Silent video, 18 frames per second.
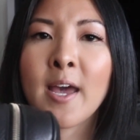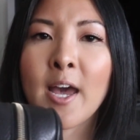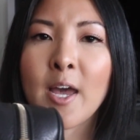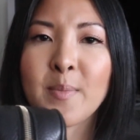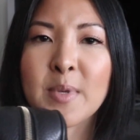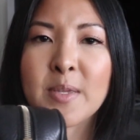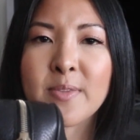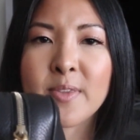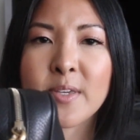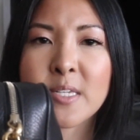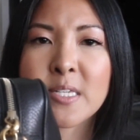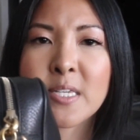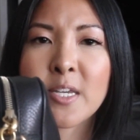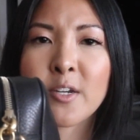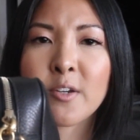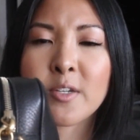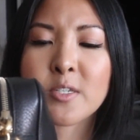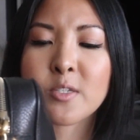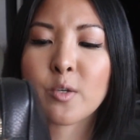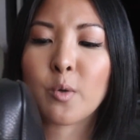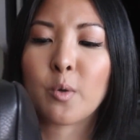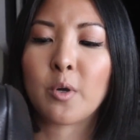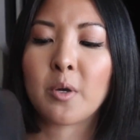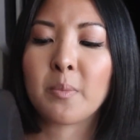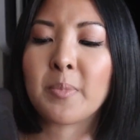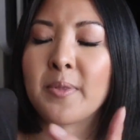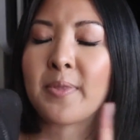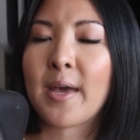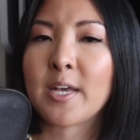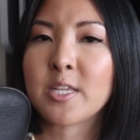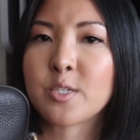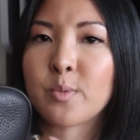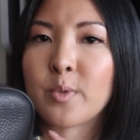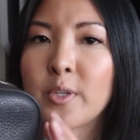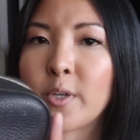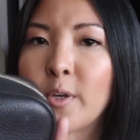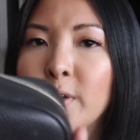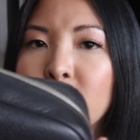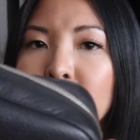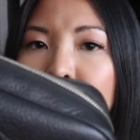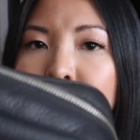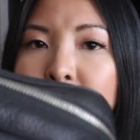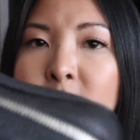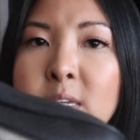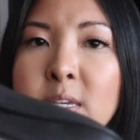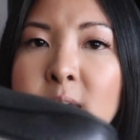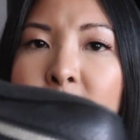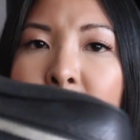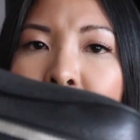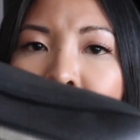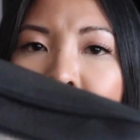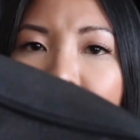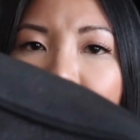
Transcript: I mean, this here is gold, but that's really all you see.